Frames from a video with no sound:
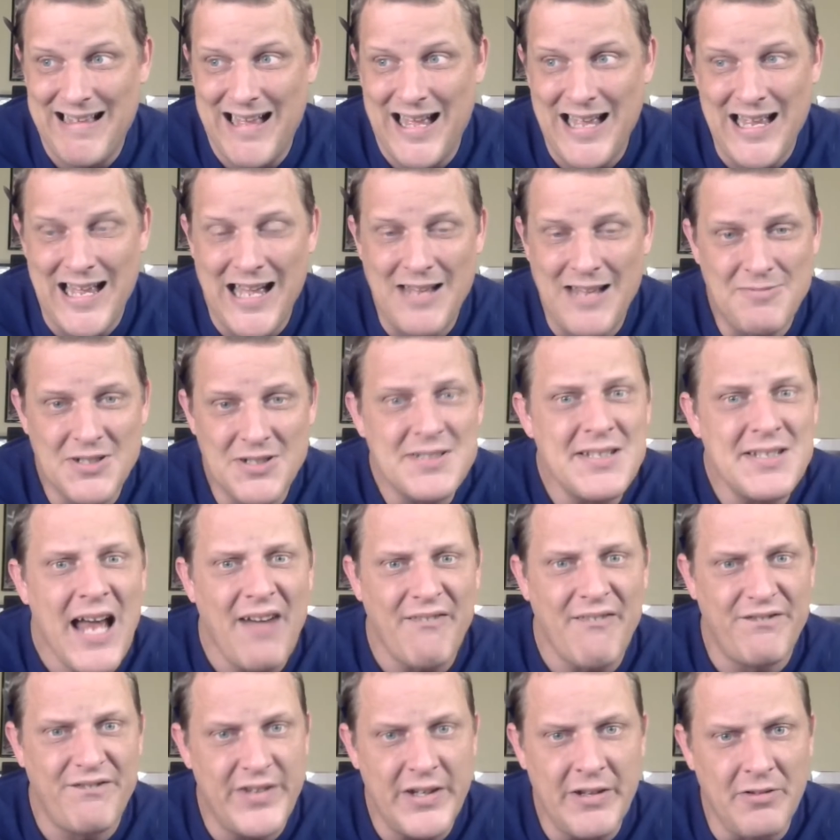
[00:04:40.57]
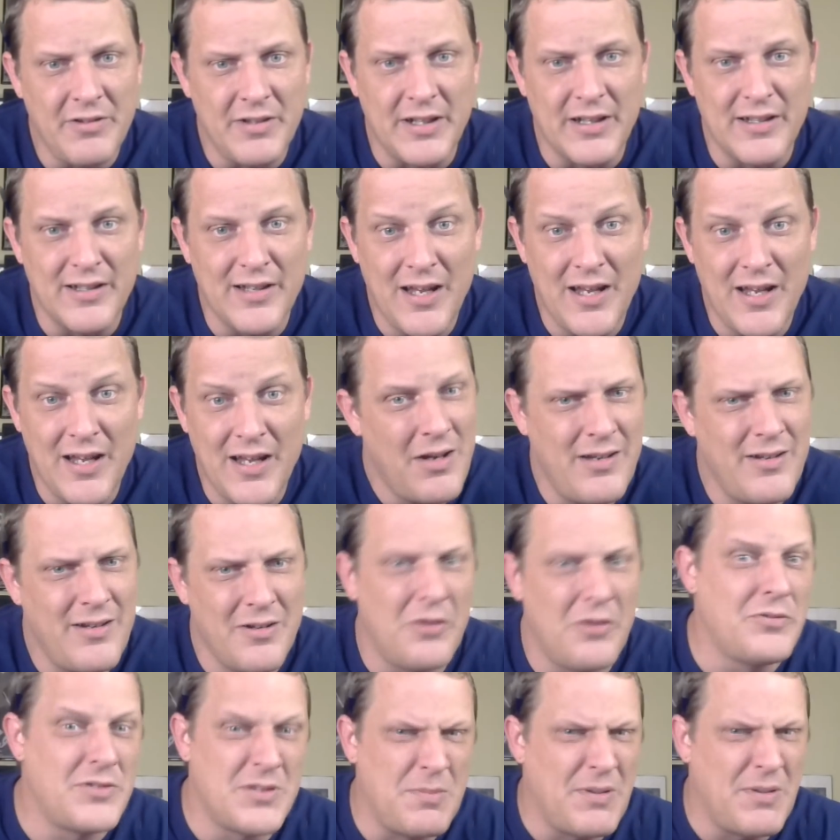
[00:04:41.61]
I, I just got feeling it. And, you
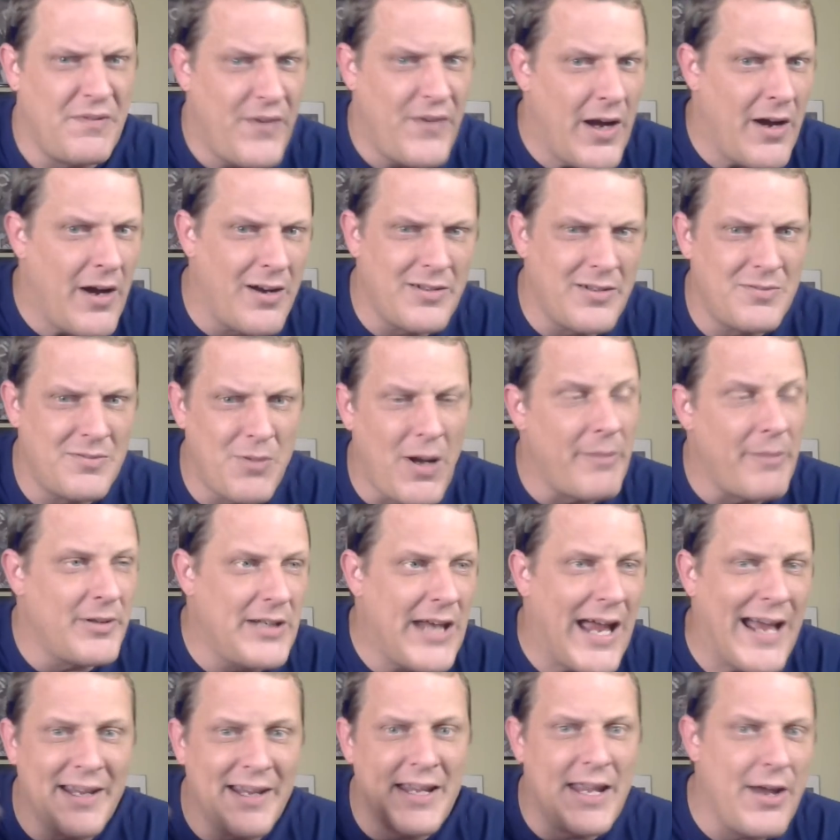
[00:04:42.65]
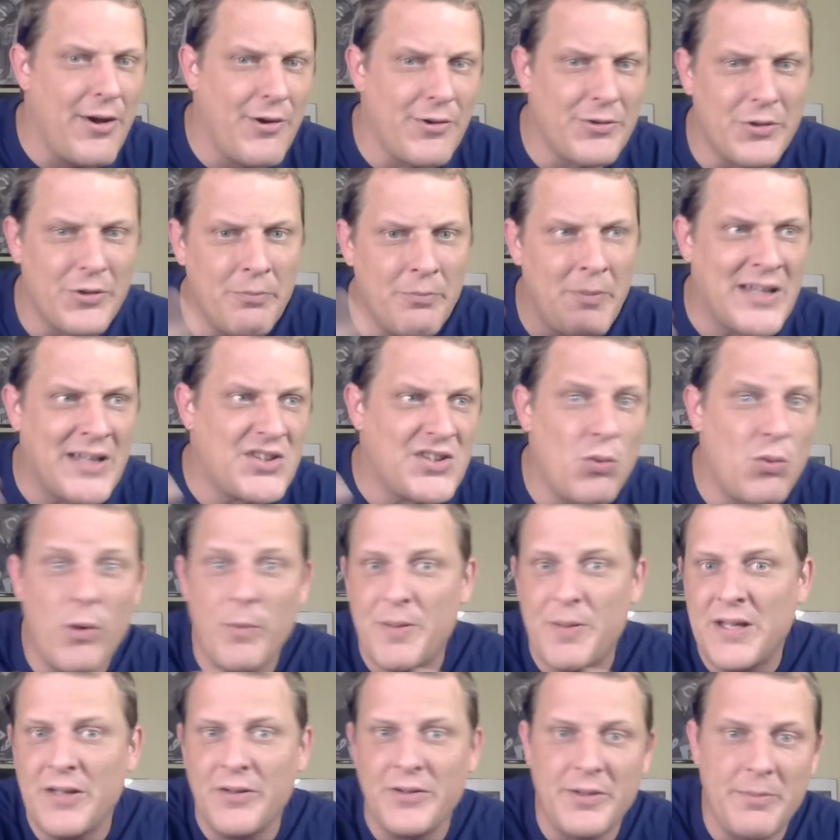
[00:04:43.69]
know, to be fair, probably not a character meant to
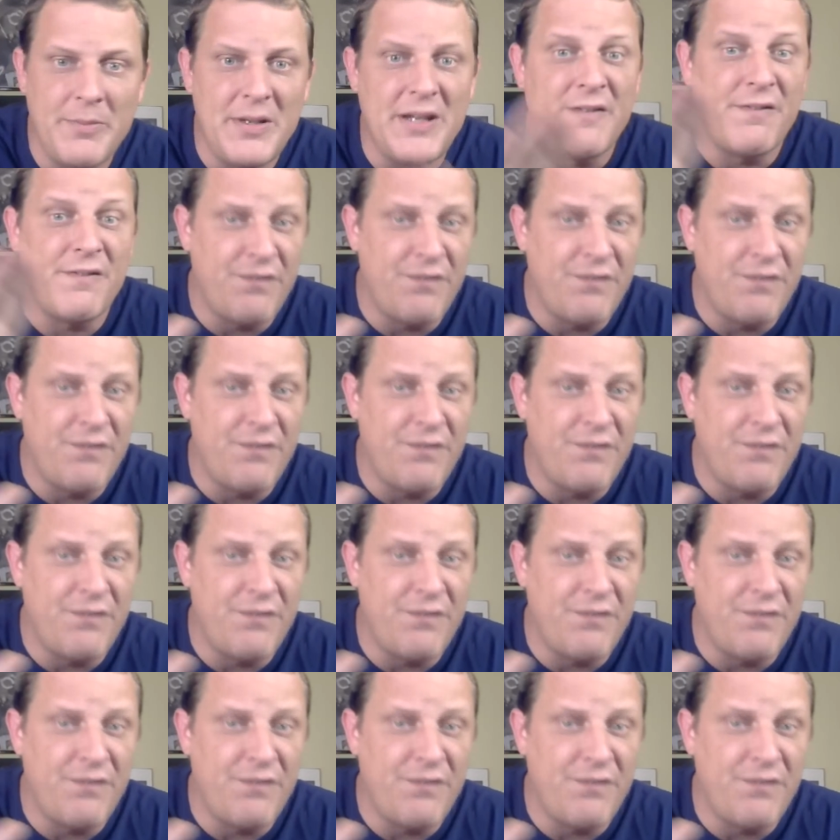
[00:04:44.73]
appeal to me.